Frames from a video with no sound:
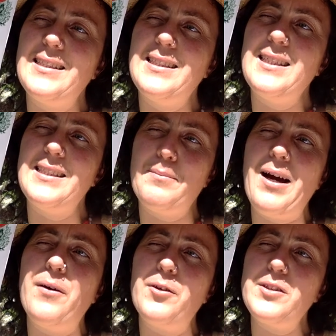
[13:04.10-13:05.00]
it is
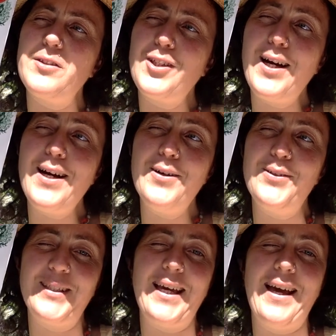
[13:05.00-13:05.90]
about
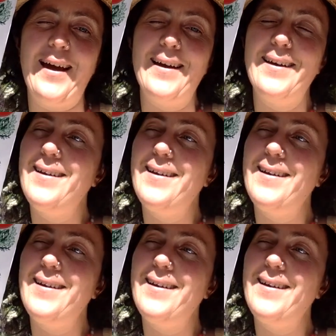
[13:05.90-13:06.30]
childcare.